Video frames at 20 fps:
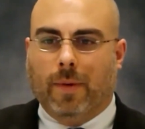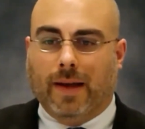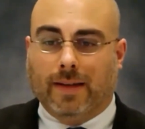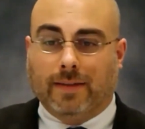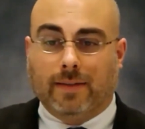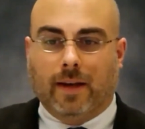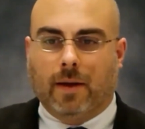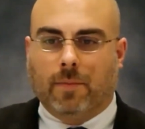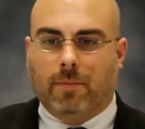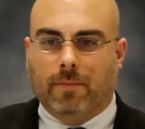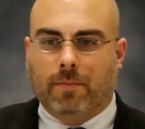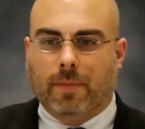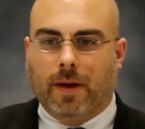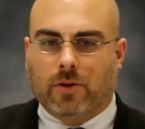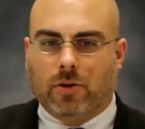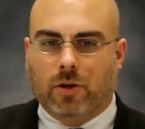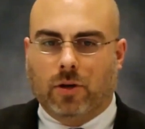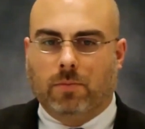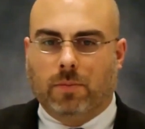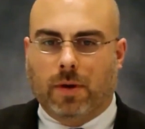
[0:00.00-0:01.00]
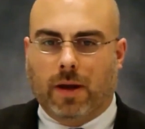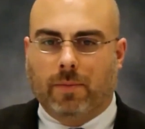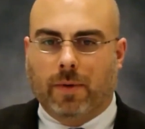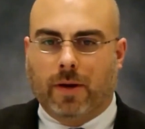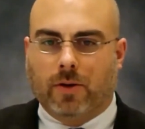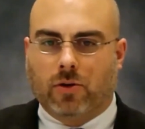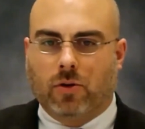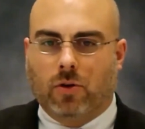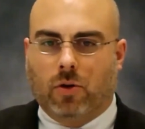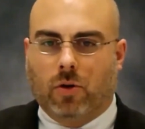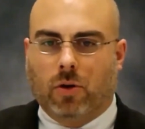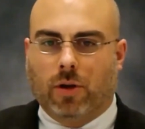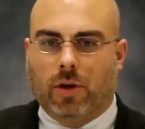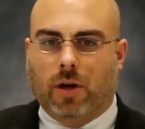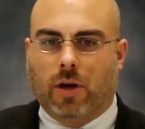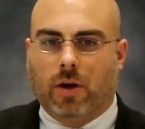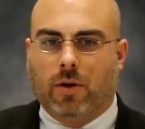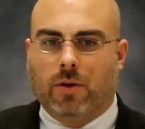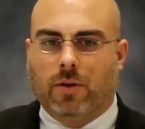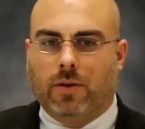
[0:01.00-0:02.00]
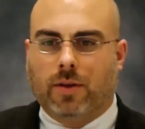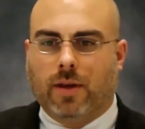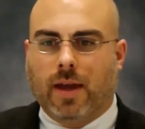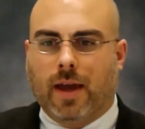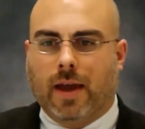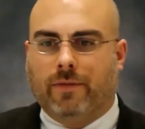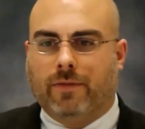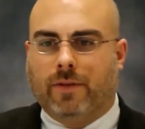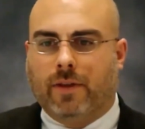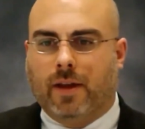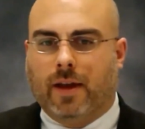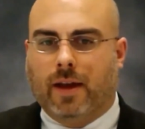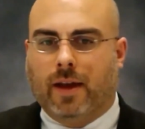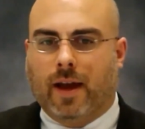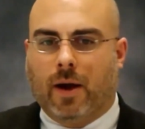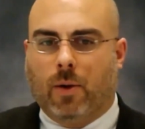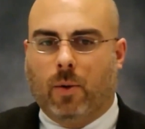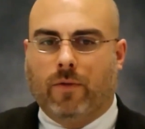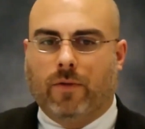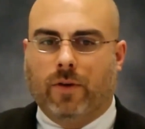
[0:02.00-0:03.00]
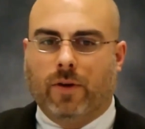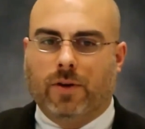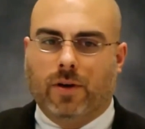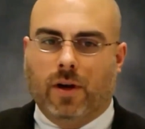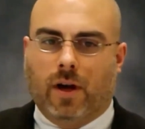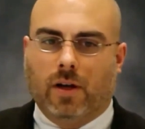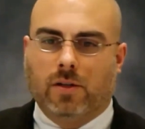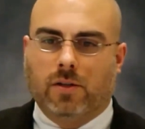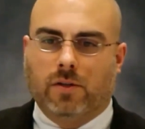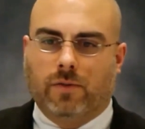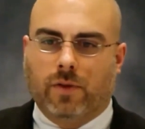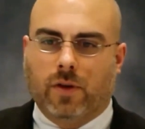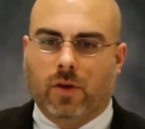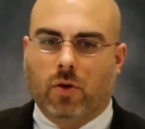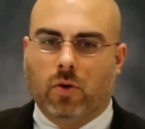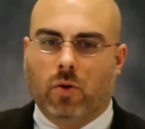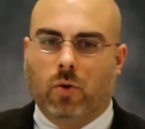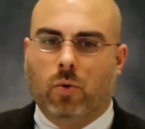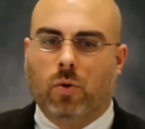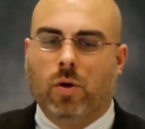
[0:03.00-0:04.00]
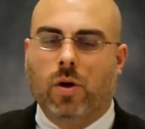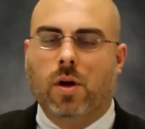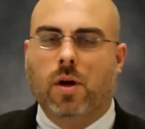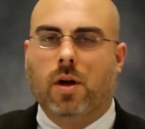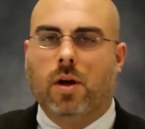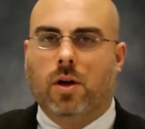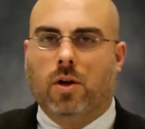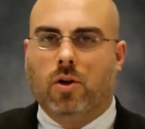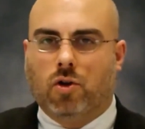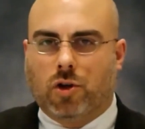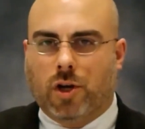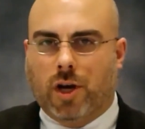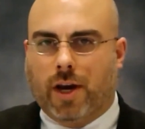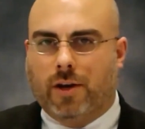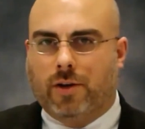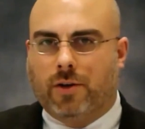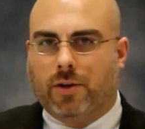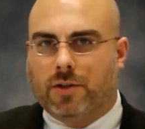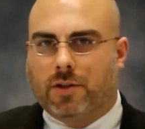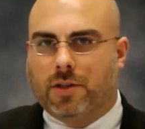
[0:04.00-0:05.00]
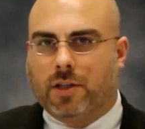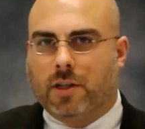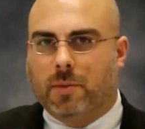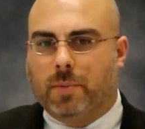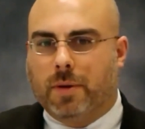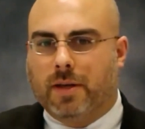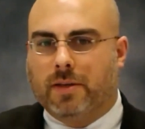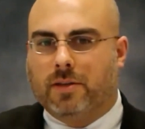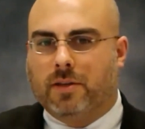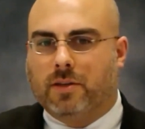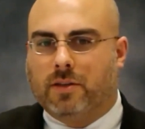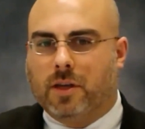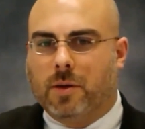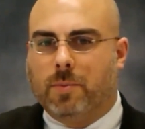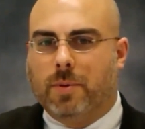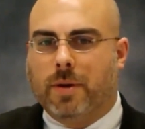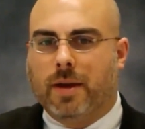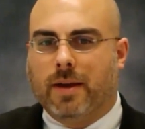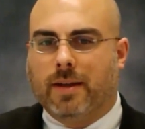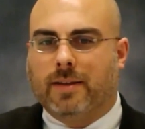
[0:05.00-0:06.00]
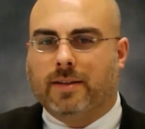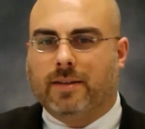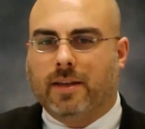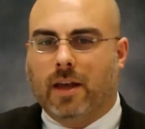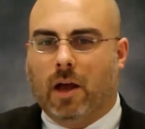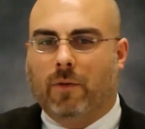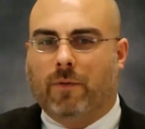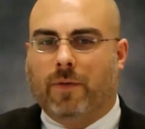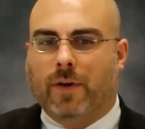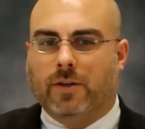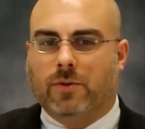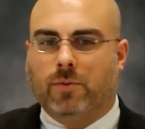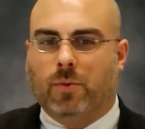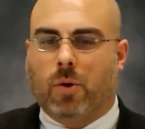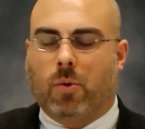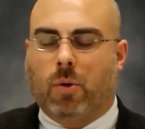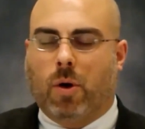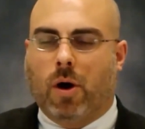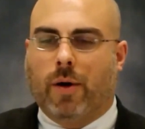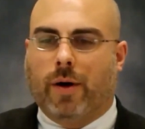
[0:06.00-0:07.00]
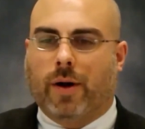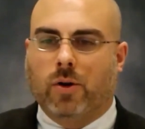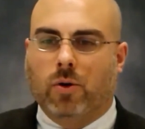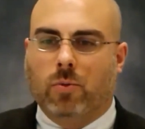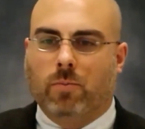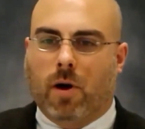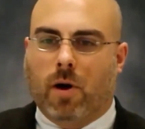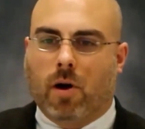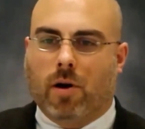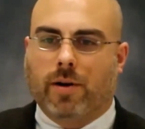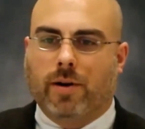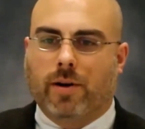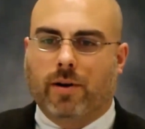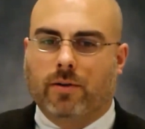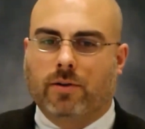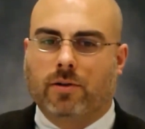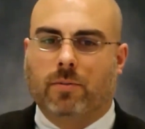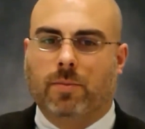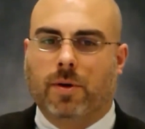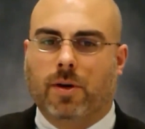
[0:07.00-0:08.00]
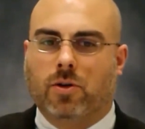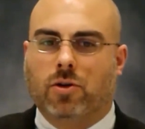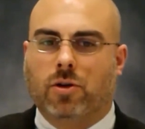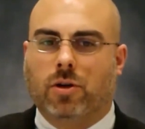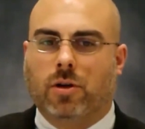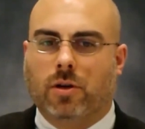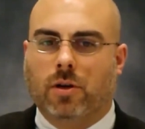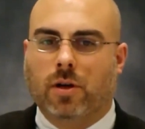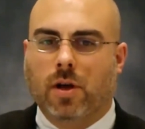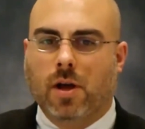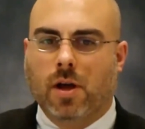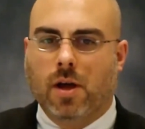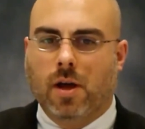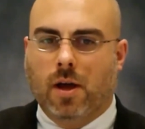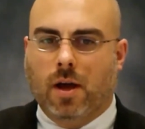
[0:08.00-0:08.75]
As I may have mentioned earlier, the FDA, however, does view changes to the PCCP itself as requiring a new marketing submission.